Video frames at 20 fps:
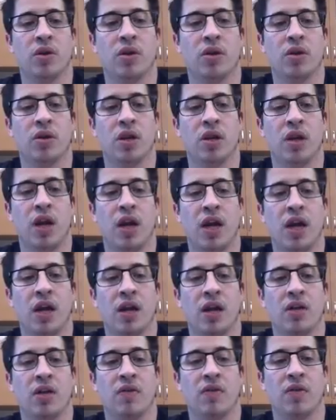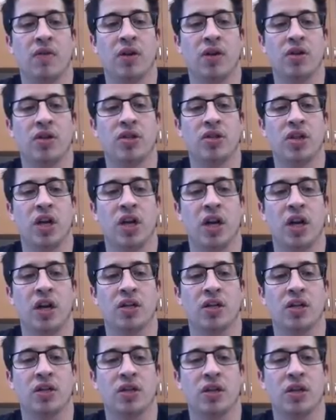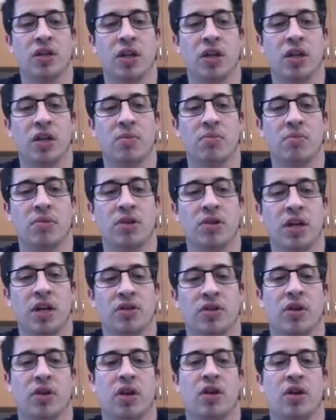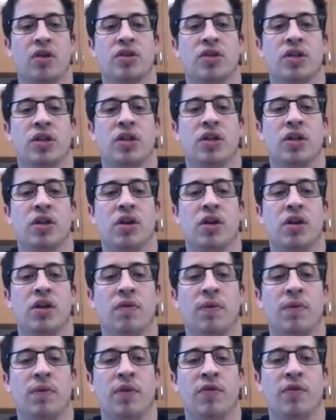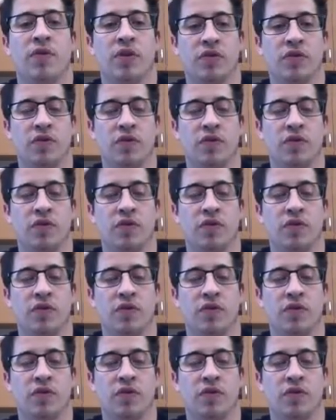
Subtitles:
the negative change in potential energy from the first